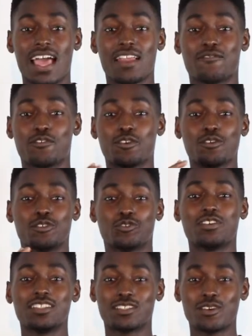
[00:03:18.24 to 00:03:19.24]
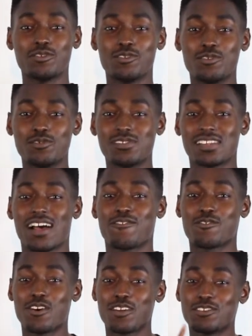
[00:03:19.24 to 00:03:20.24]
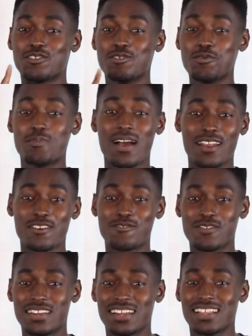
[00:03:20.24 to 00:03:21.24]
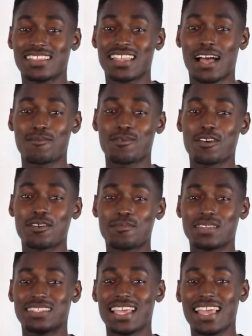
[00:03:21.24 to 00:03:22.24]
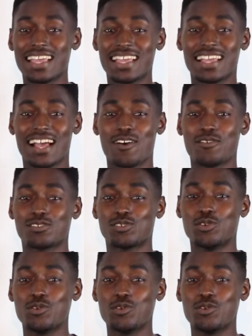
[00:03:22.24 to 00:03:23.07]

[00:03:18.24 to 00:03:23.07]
And for your street zone news, I've got a new Panna arena that I'm gonna be taking out